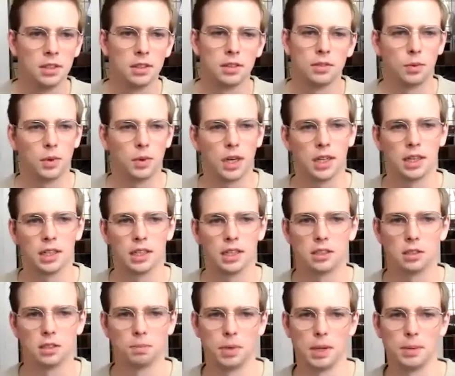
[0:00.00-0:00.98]
where there
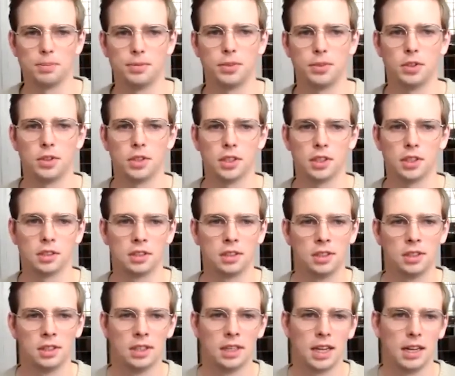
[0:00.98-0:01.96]
is a pip
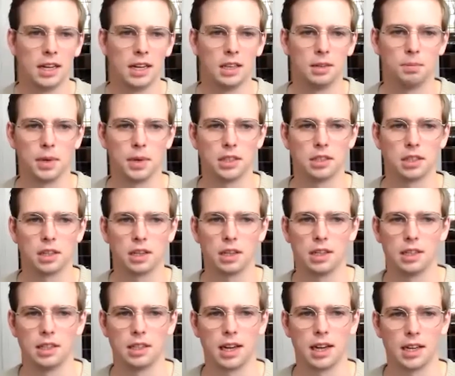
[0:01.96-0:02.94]
folder, and it
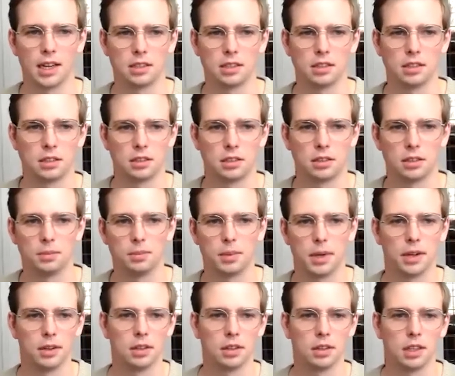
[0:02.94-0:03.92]
basically caches,
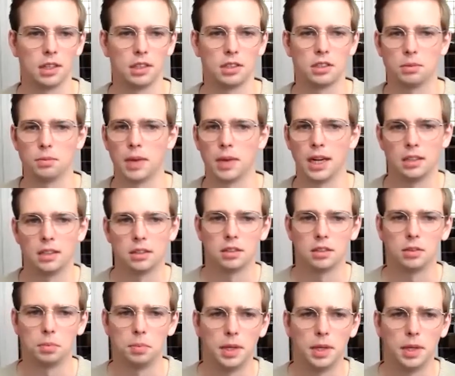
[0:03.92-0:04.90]
apparently, some
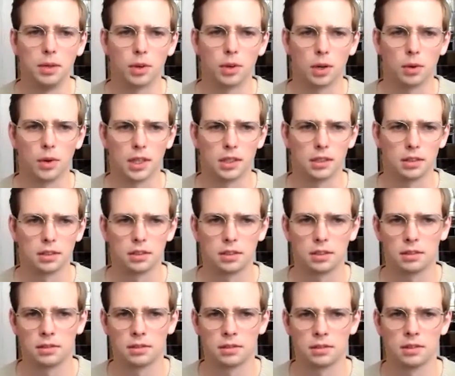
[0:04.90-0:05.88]
HTTP
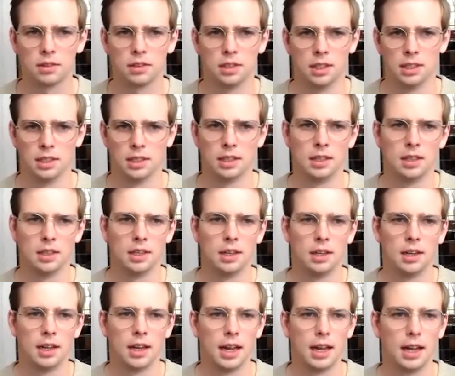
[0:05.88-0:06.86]
requests.
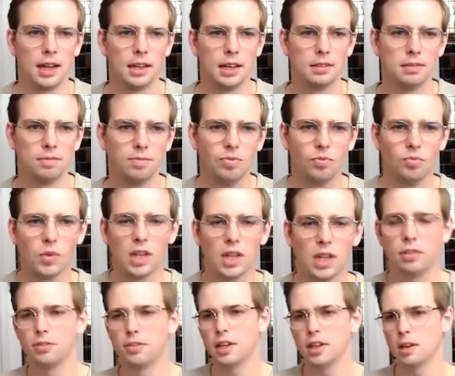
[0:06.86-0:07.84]
And
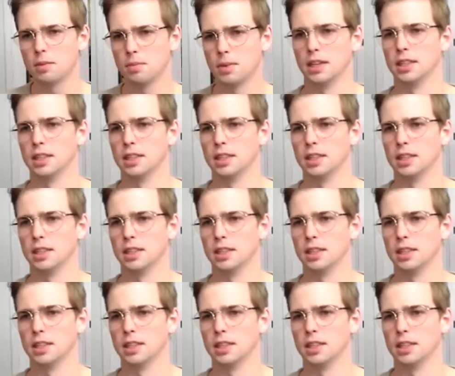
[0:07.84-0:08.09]
if you think about